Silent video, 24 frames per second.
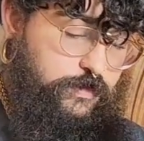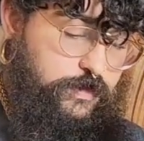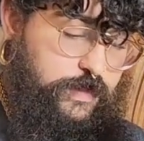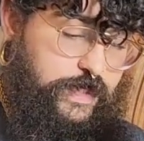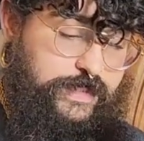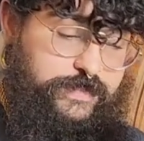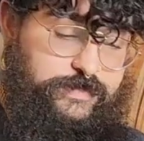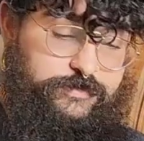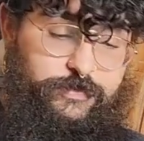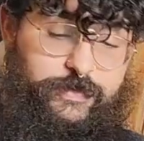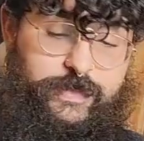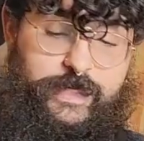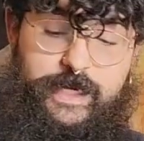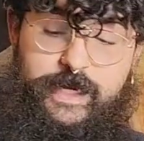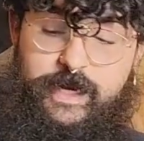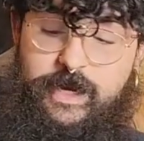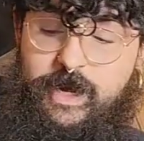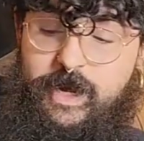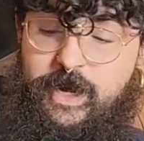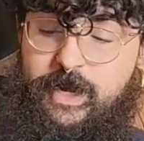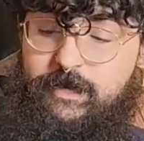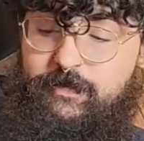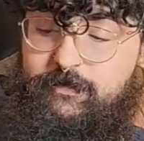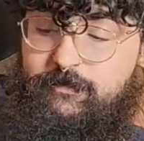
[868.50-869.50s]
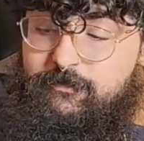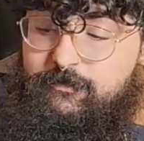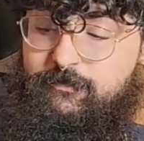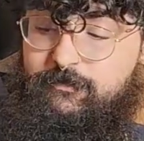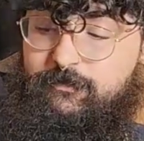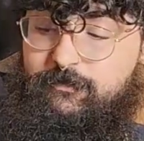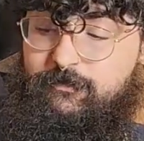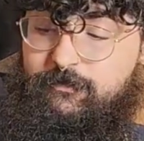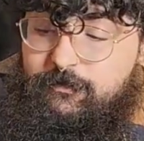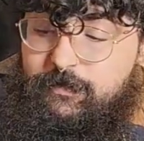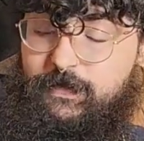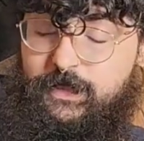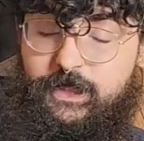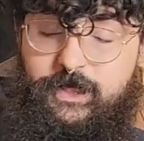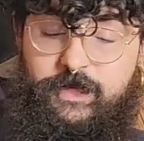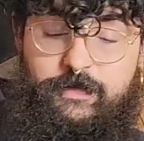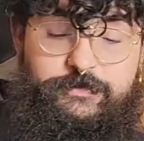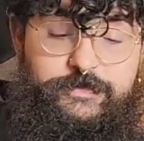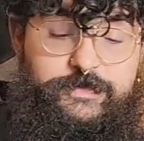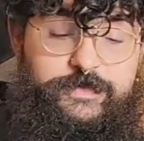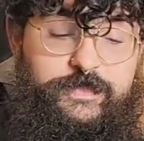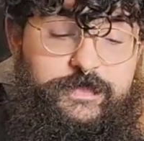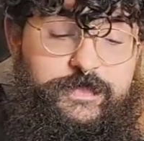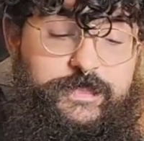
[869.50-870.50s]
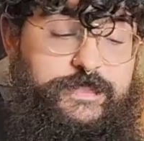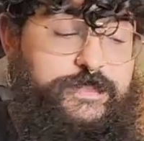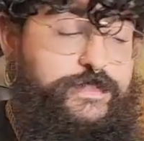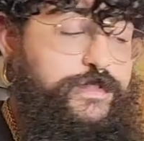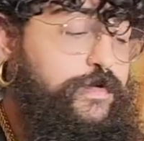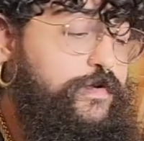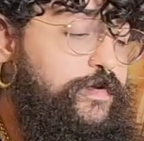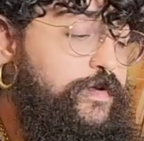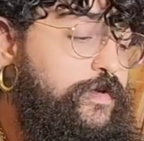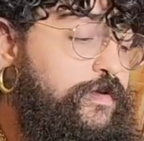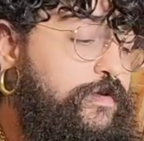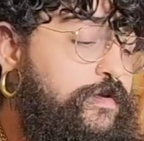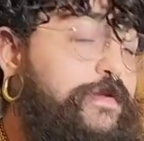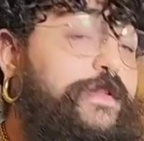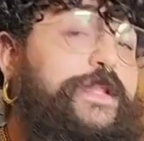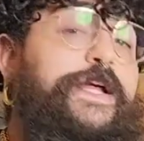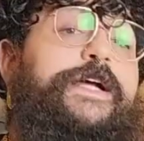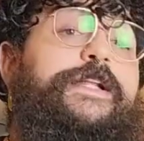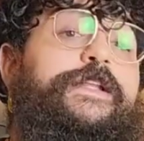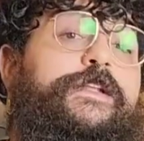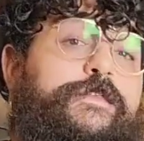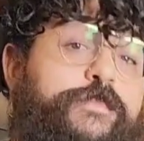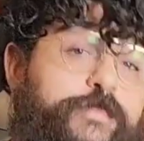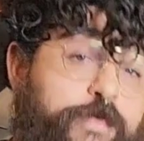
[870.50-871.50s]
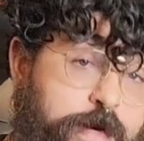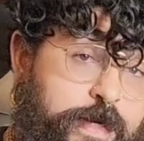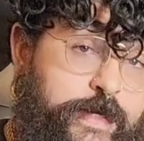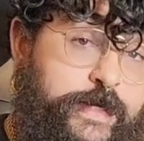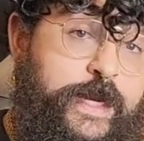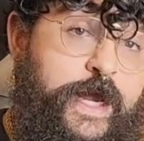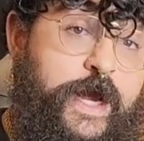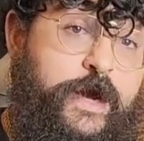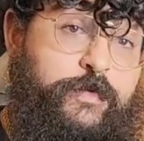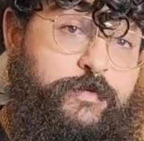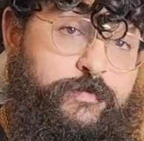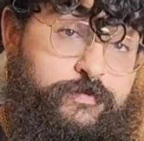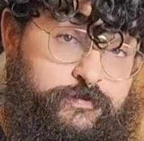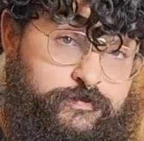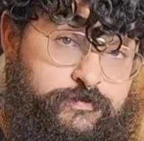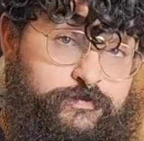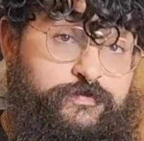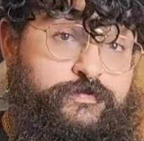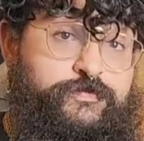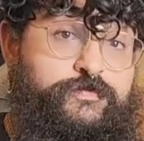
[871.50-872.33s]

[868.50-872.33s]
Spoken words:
That's what I got when it comes to this Uriel collective right now.